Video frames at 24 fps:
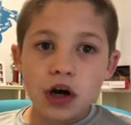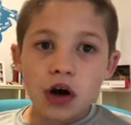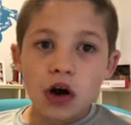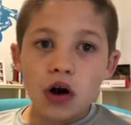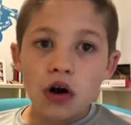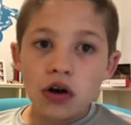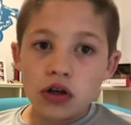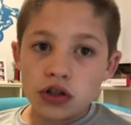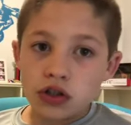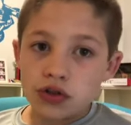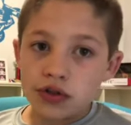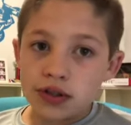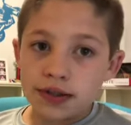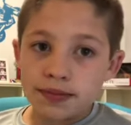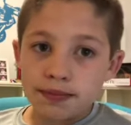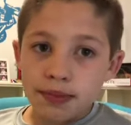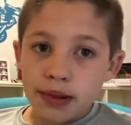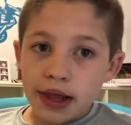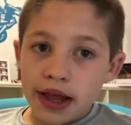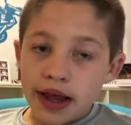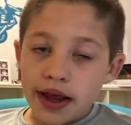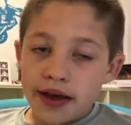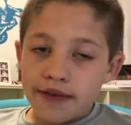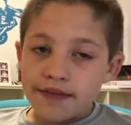All three
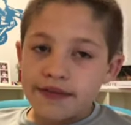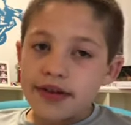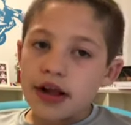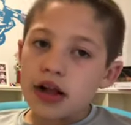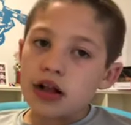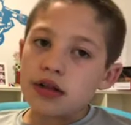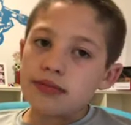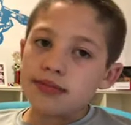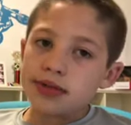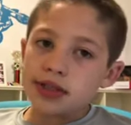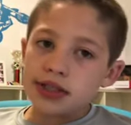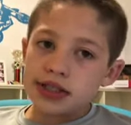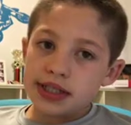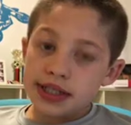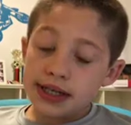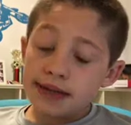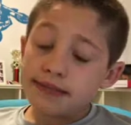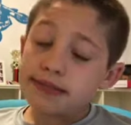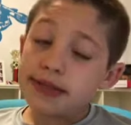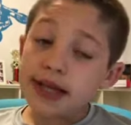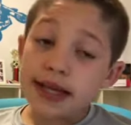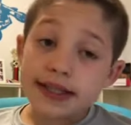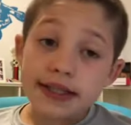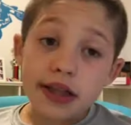playoff caliber
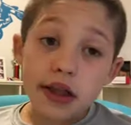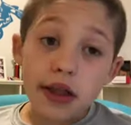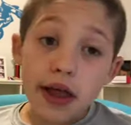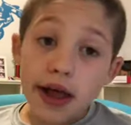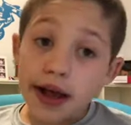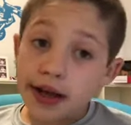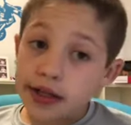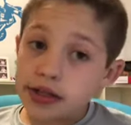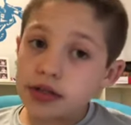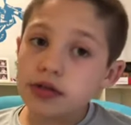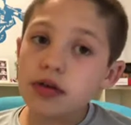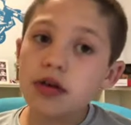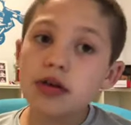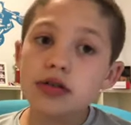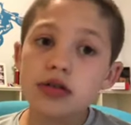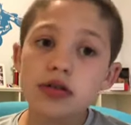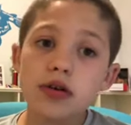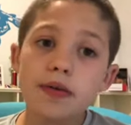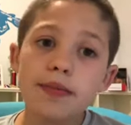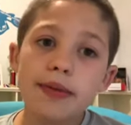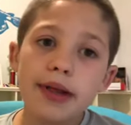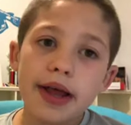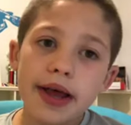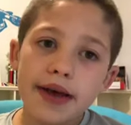teams, and the Lions are
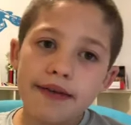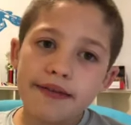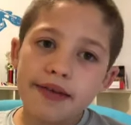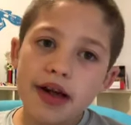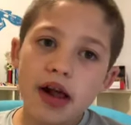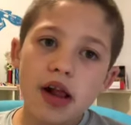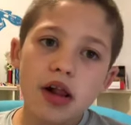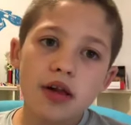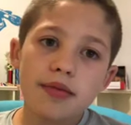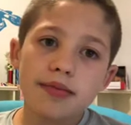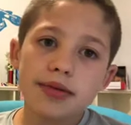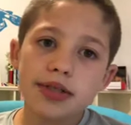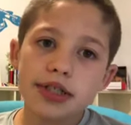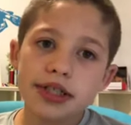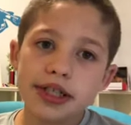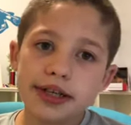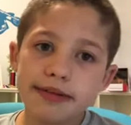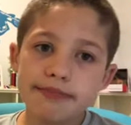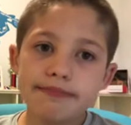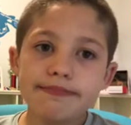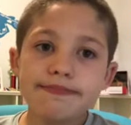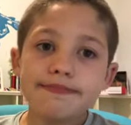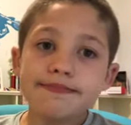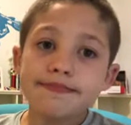also a playoff caliber
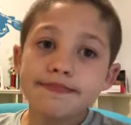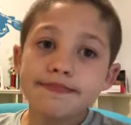team.